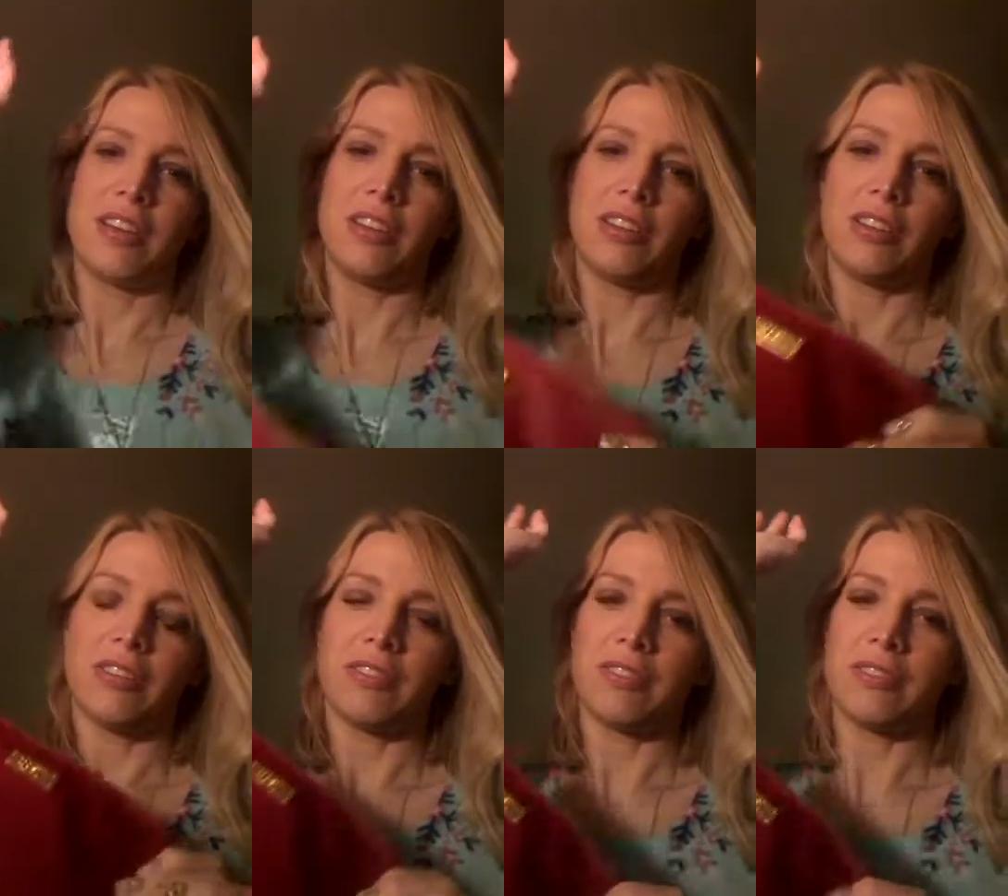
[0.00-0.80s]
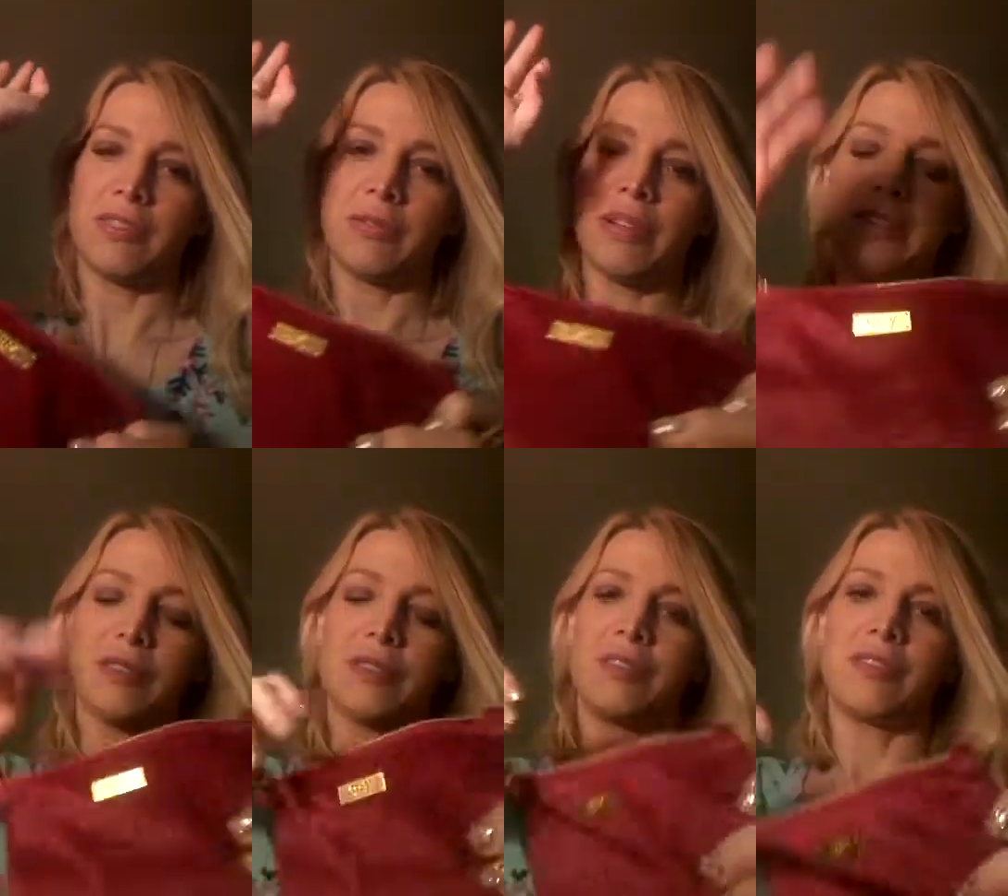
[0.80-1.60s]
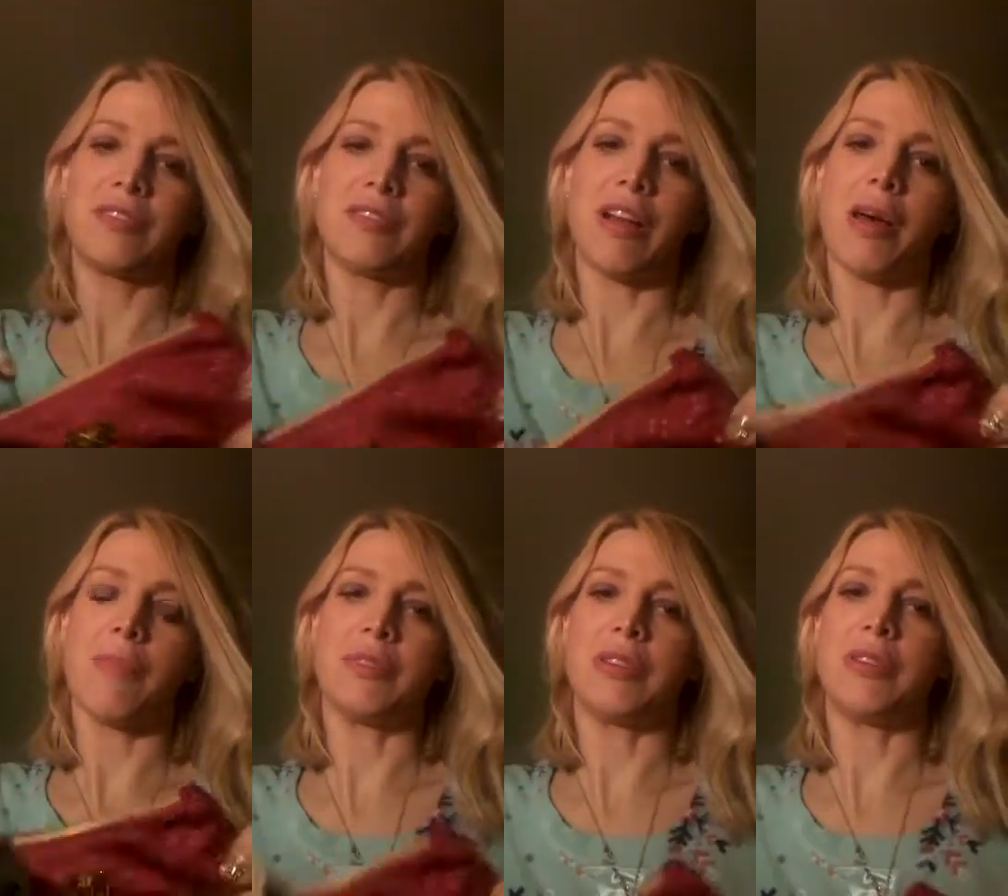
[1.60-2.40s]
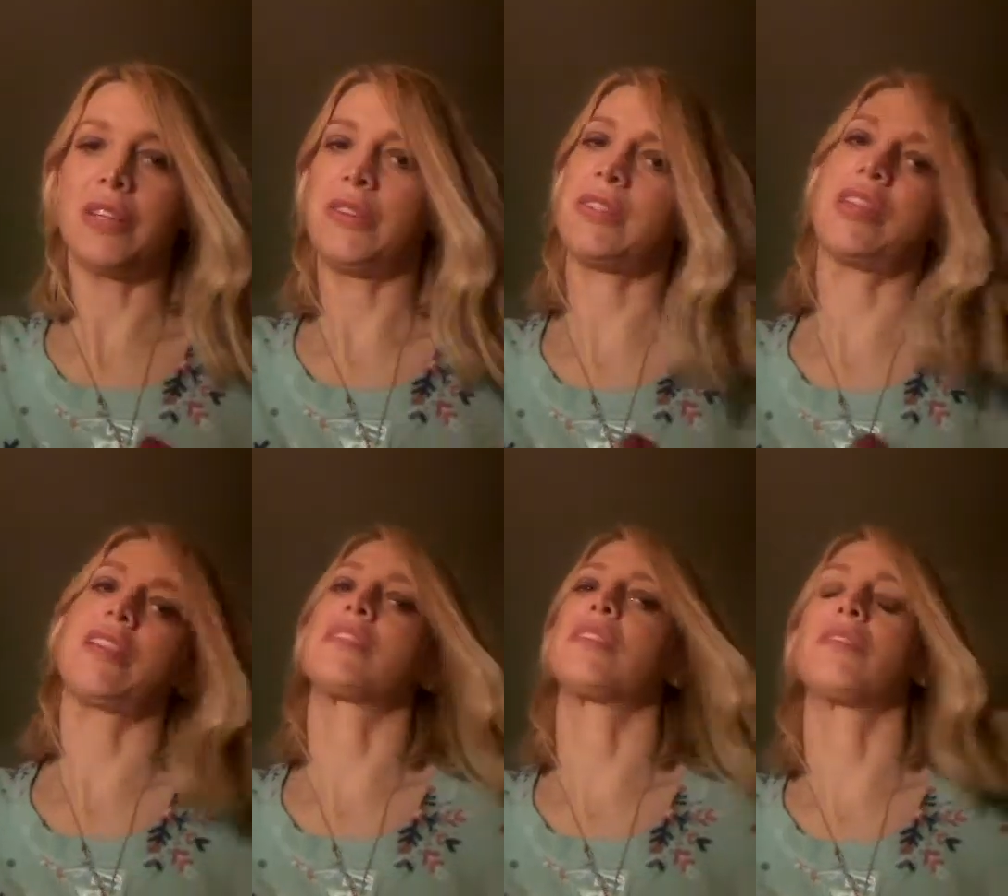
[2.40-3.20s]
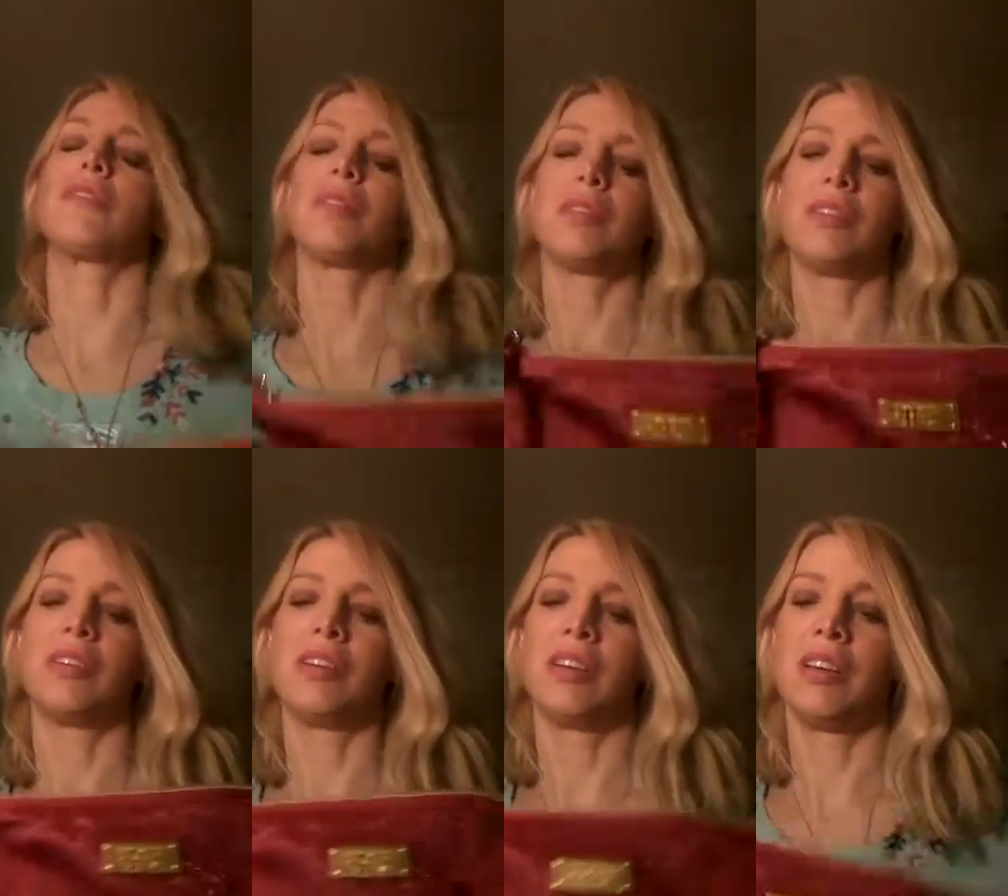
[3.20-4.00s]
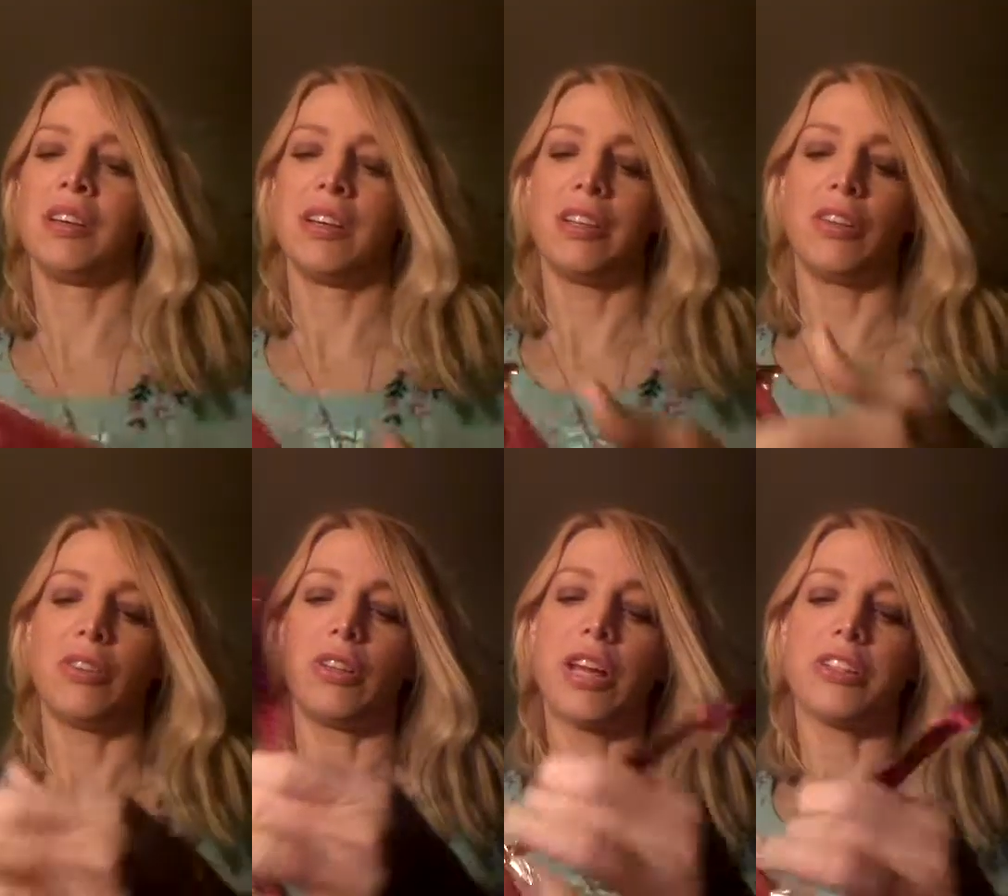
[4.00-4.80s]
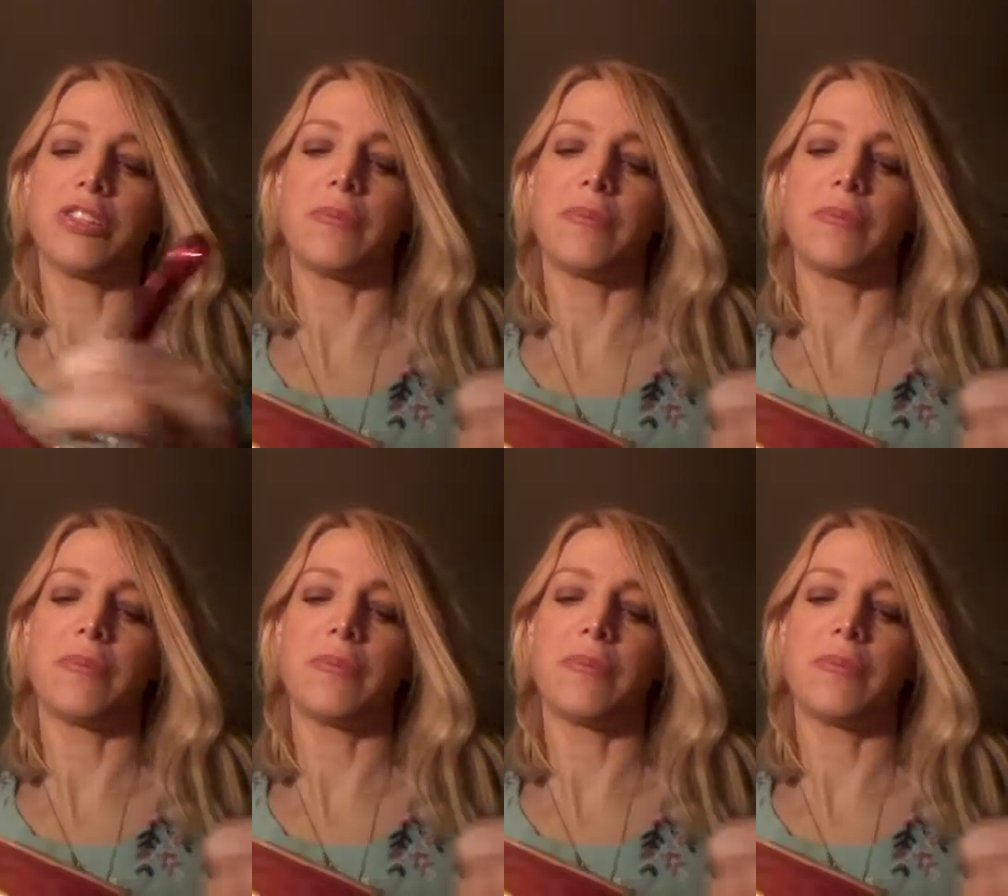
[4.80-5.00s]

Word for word: little wrist strap, so you could use it as a little clutch.